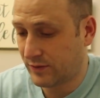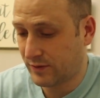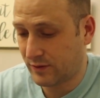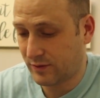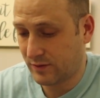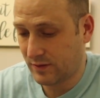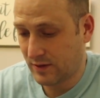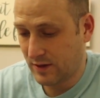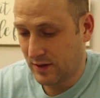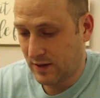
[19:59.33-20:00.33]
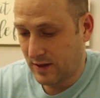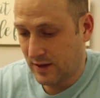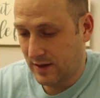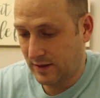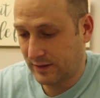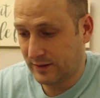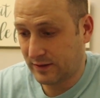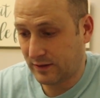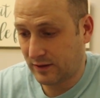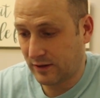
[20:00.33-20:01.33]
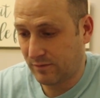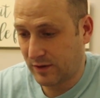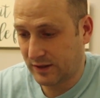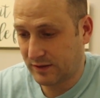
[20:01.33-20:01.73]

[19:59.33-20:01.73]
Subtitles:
so at least a lot of money